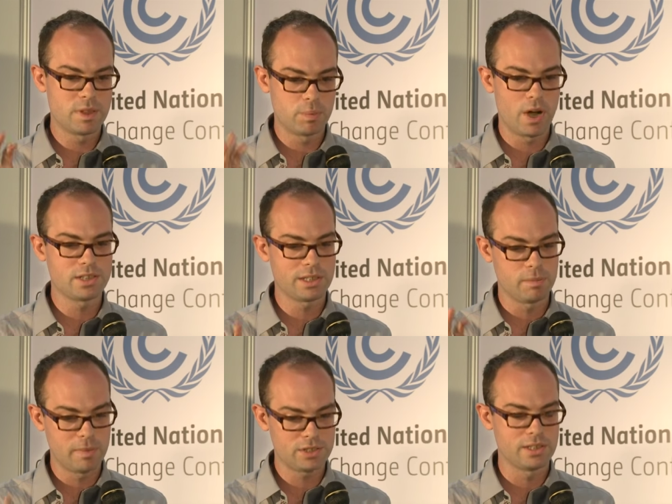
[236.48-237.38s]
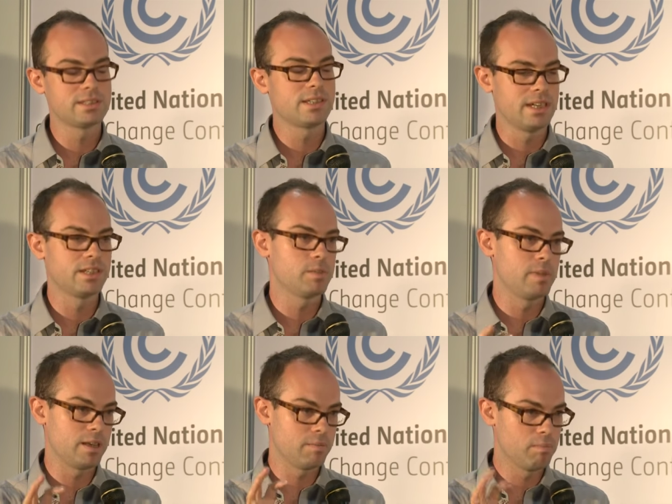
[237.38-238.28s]
project emissions need to
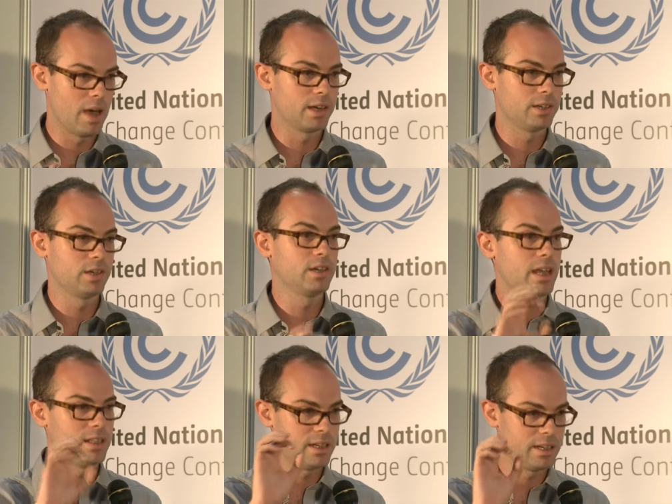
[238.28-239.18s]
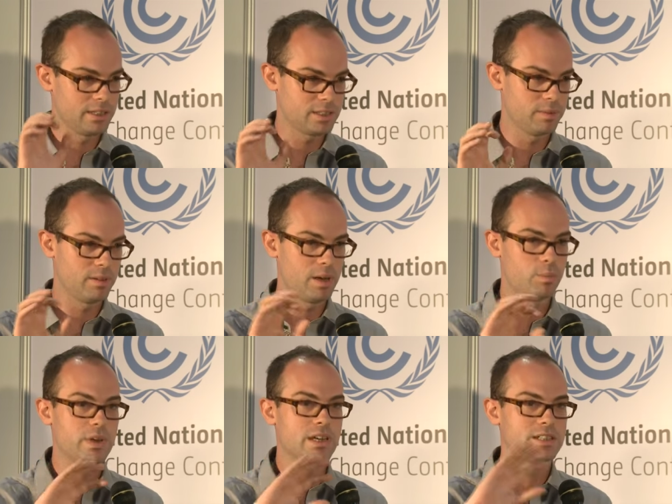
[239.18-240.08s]
be monitored, and
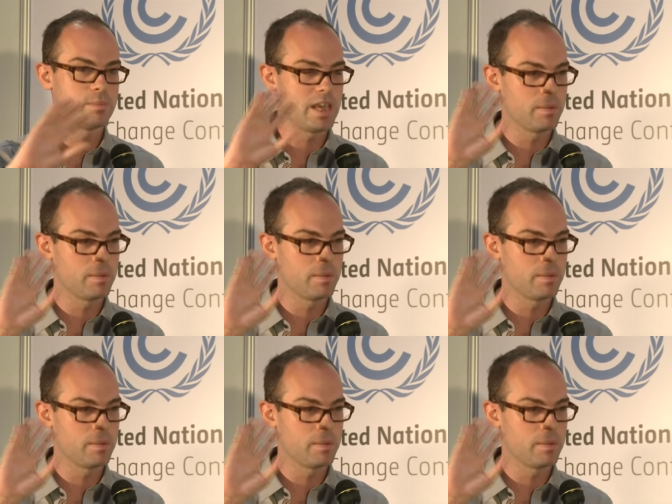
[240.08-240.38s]
we need to be